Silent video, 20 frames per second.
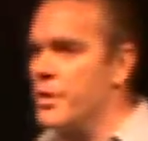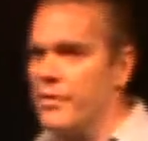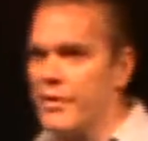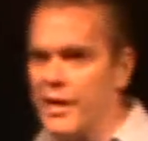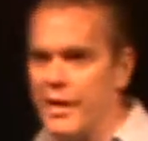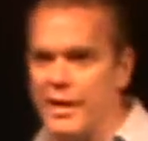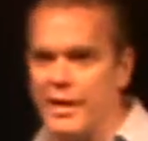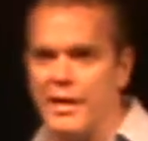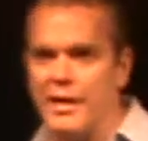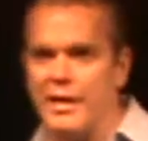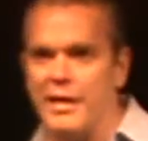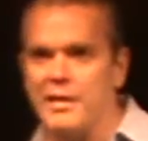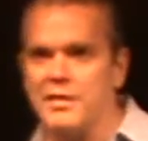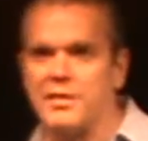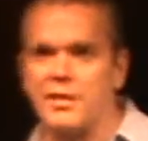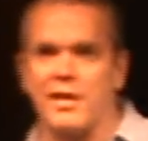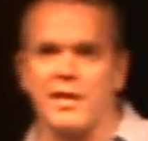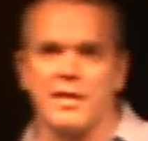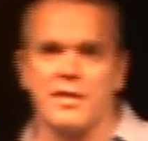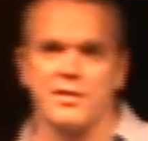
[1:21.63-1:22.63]
movie. And it
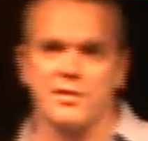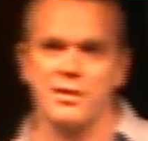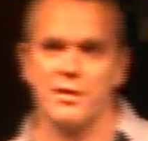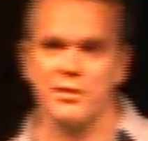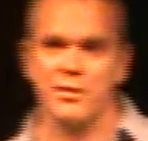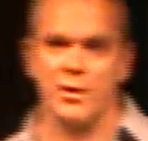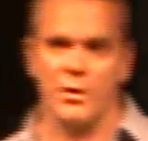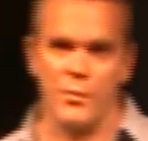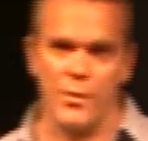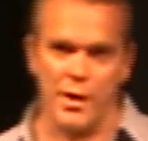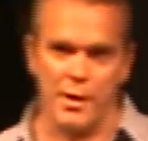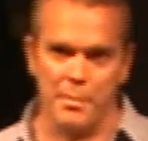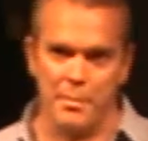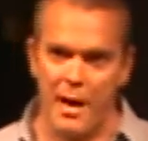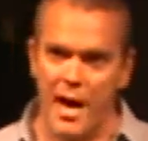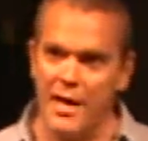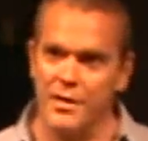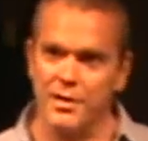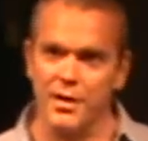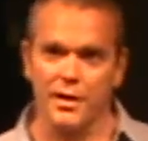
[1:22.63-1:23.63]
is kind of centered around
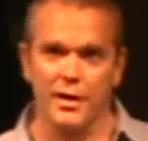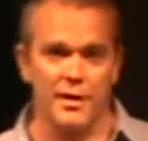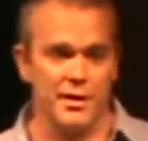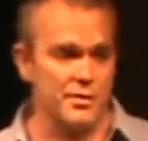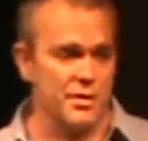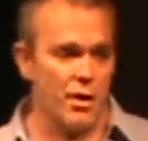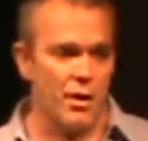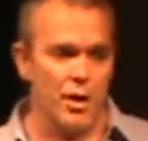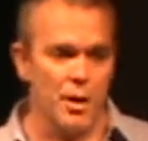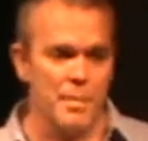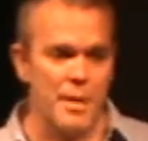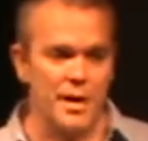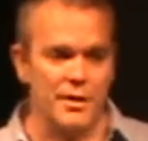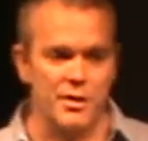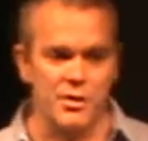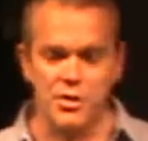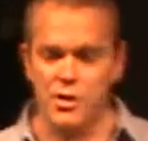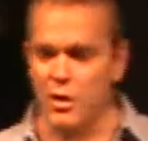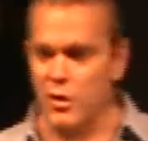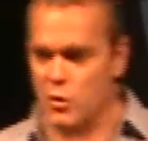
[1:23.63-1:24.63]
magic. It's all
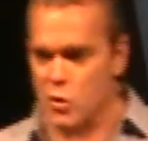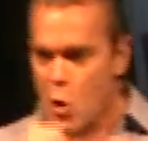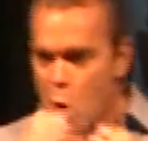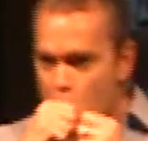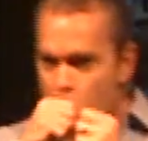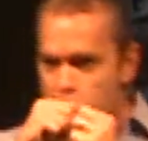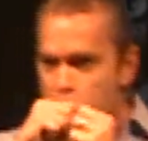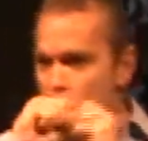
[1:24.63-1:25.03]
about the show.